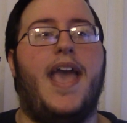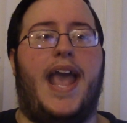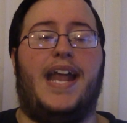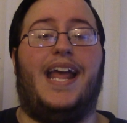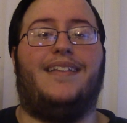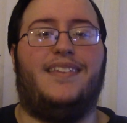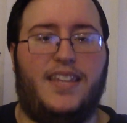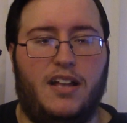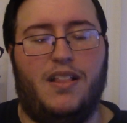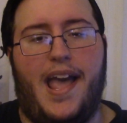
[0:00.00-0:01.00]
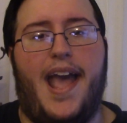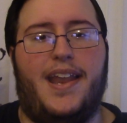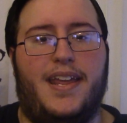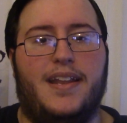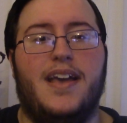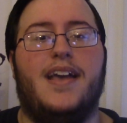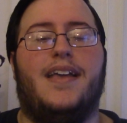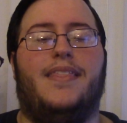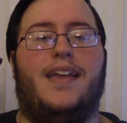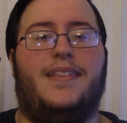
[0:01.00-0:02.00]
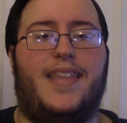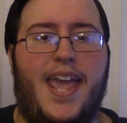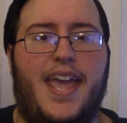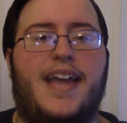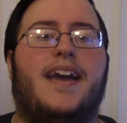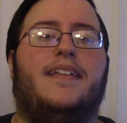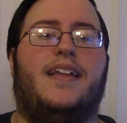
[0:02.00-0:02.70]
And I still had it the day